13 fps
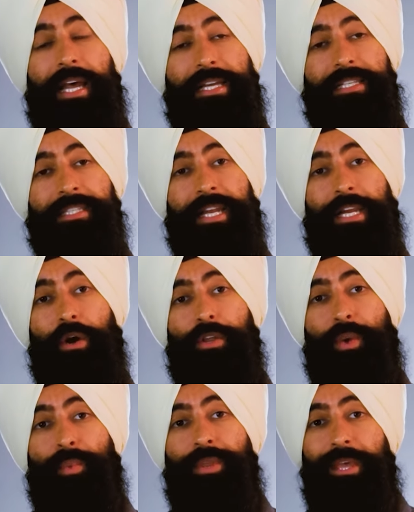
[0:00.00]
is they know
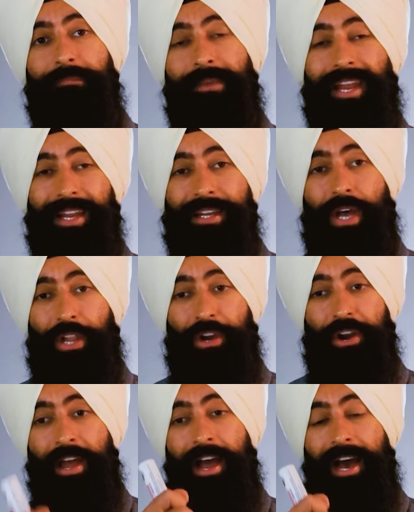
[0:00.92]
that when they make a
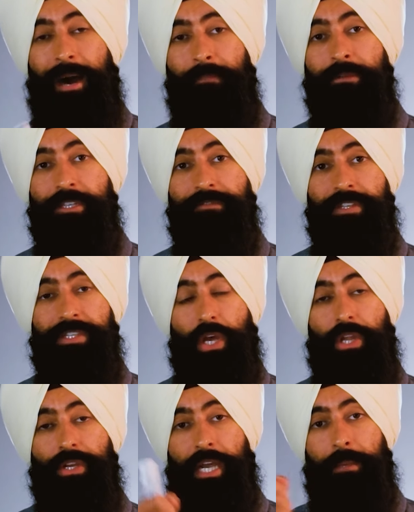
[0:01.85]
dollar, how much of this
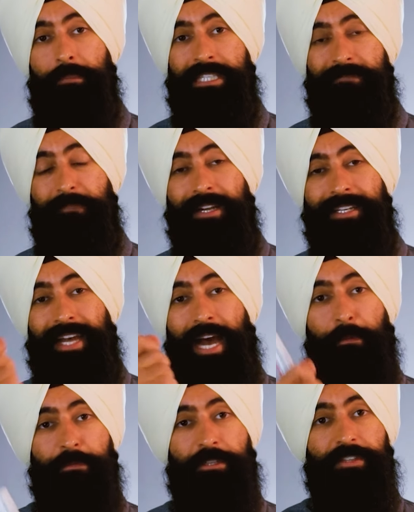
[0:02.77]
dollar can be spent,
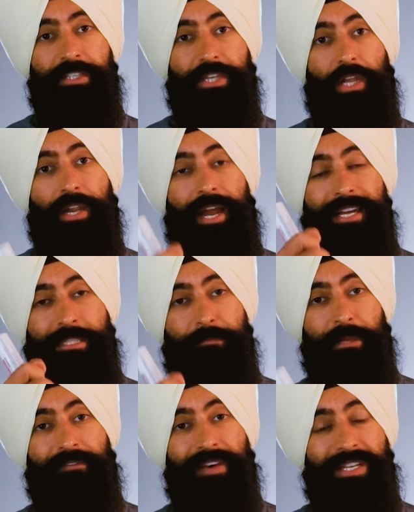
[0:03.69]
how much of this dollar has to
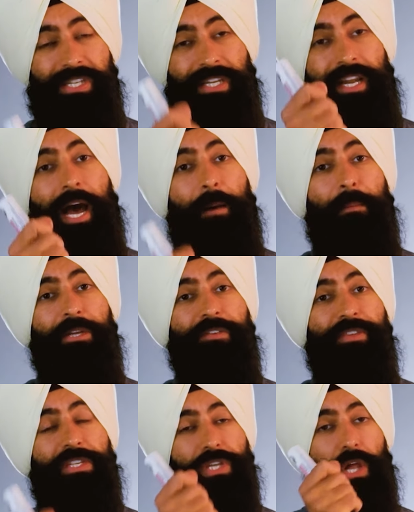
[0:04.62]
be invested, and how much
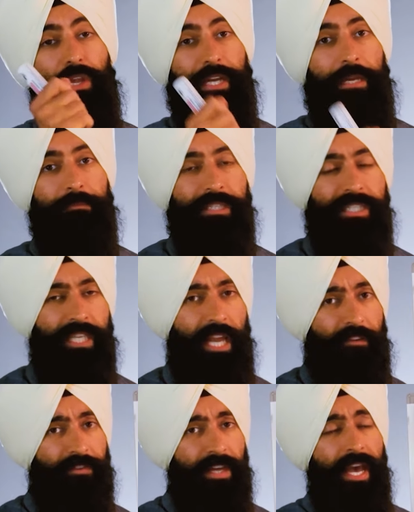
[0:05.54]
of this dollar can be
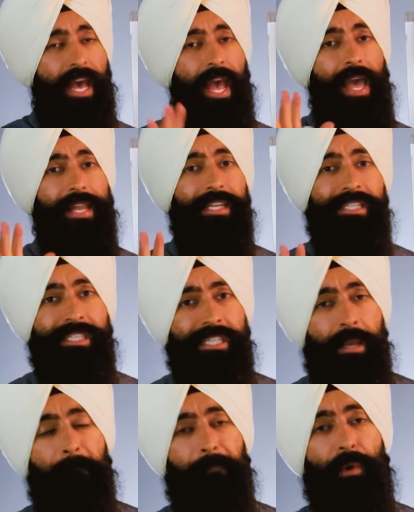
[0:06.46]
saved. And a
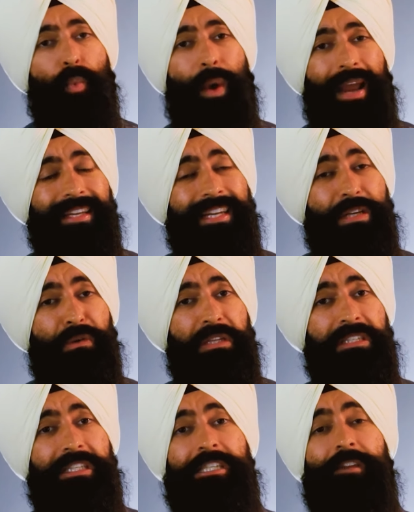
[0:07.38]
simple way to do
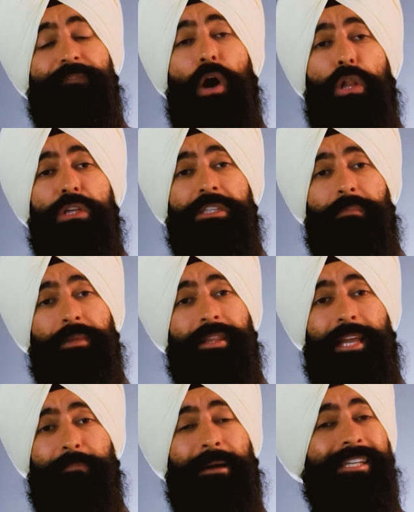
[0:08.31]
this is to follow something
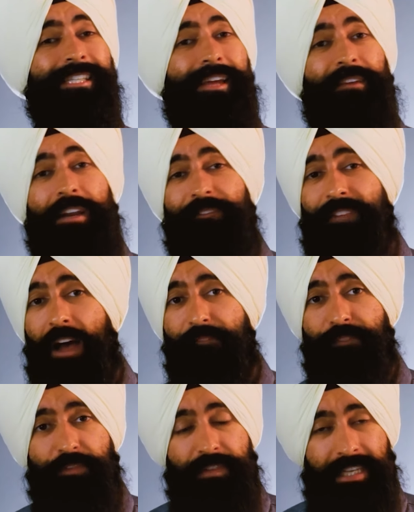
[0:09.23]
like my
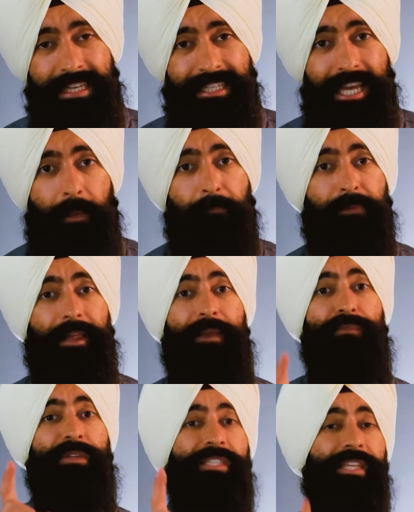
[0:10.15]
seventy-five, fifteen, ten plan, which